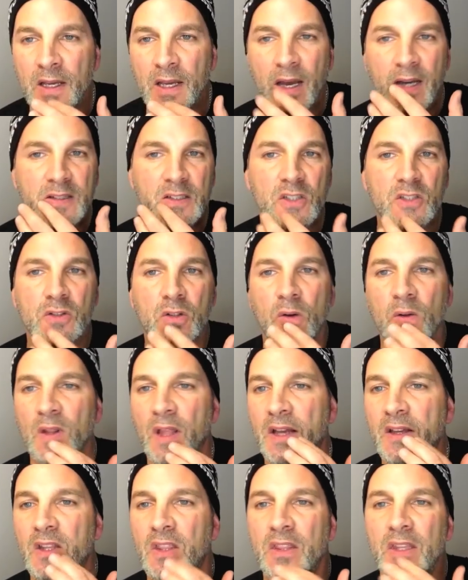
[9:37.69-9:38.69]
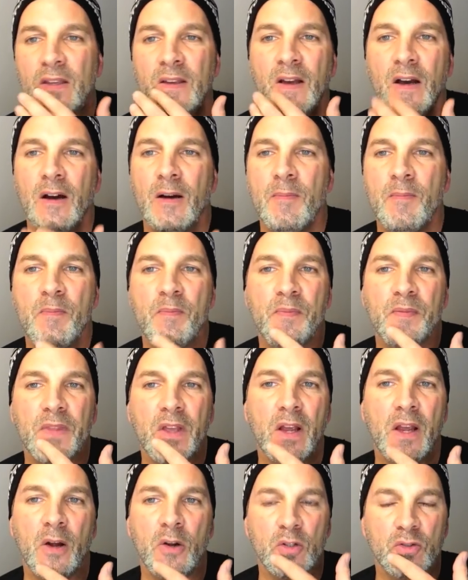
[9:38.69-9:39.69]
I just don't like the, uh, the
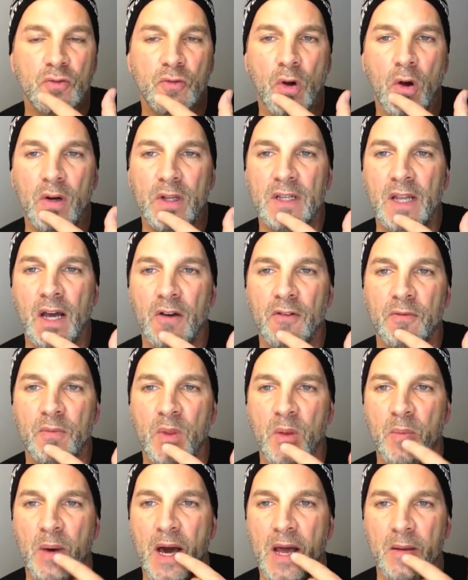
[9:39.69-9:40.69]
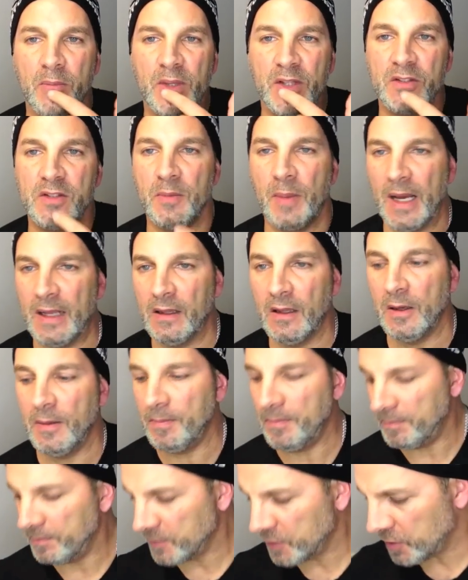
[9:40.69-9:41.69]
hairs growing down from the bottom into my
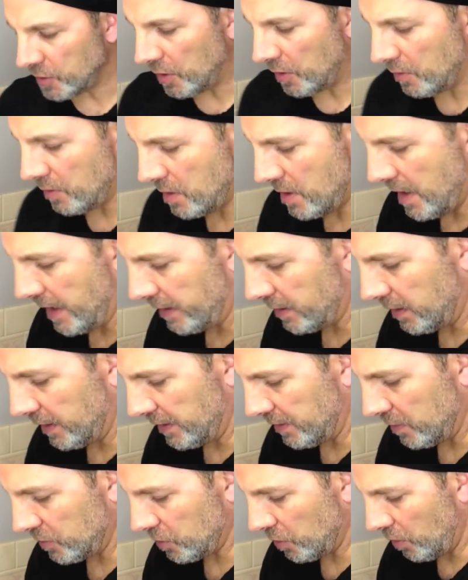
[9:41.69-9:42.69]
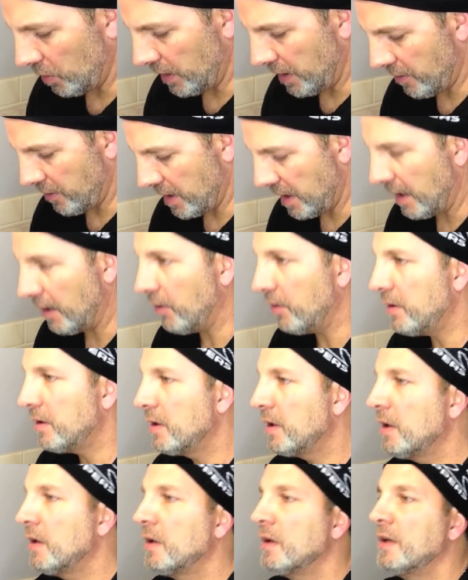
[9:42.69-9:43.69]
lip. So I clean this whole area out.
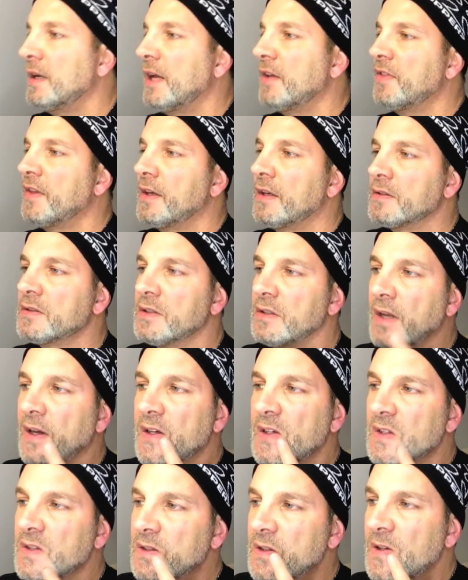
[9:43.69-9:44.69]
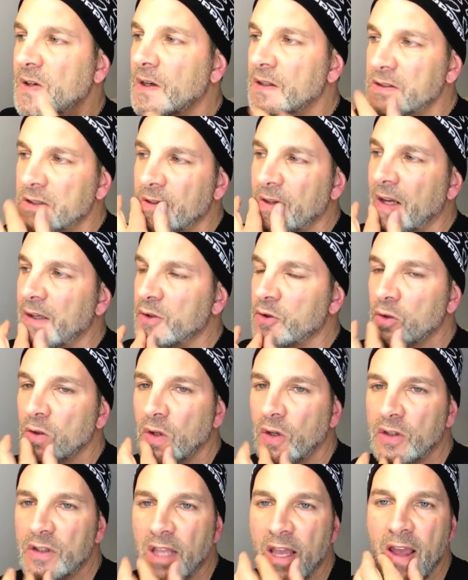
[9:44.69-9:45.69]
And I think it's a nice, it's a nicer
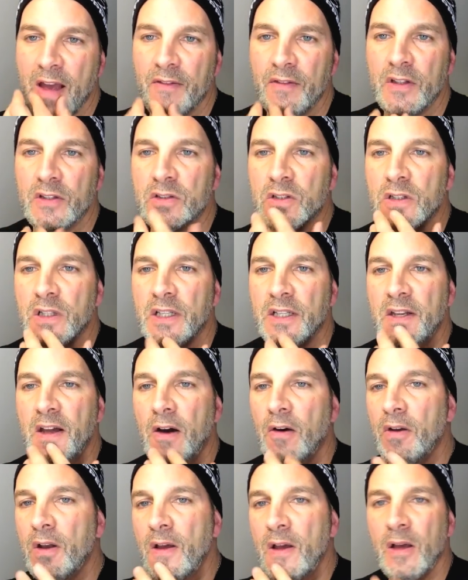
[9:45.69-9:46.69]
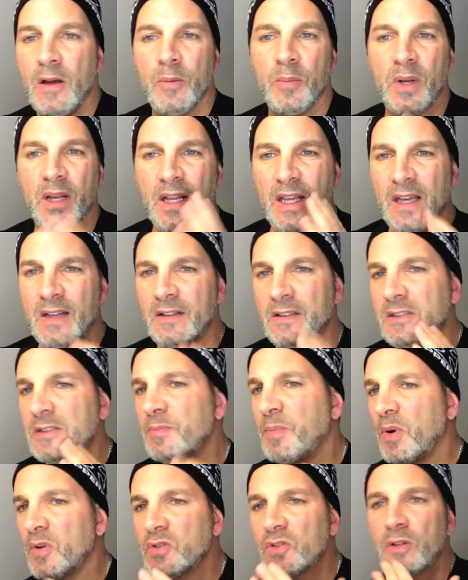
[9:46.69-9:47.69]
look to have this cleaned out. But again, it's
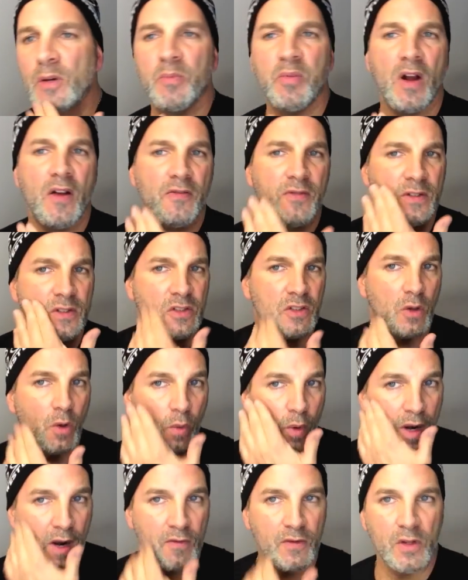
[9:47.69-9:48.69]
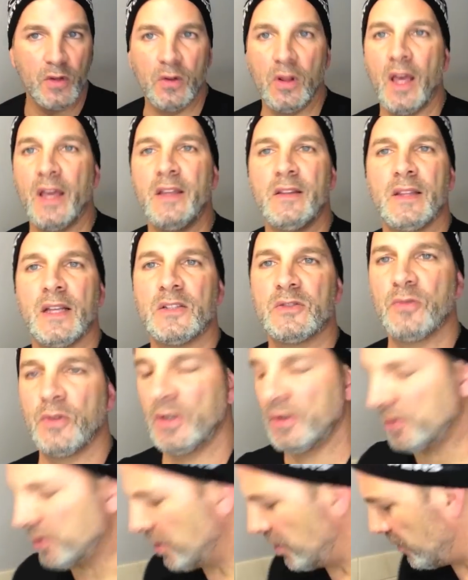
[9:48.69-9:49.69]
personal preference. You know, whatever you like, that's what
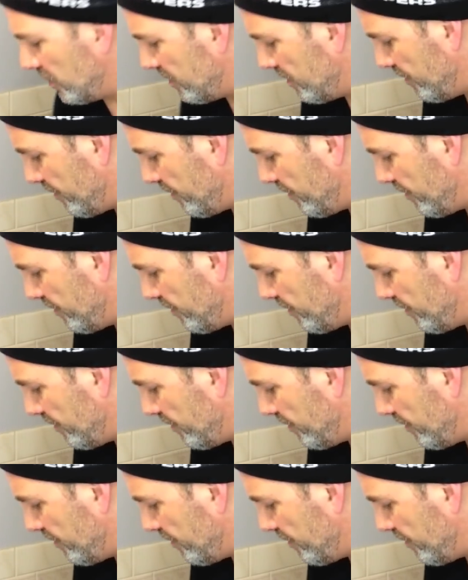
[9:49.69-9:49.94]
you do.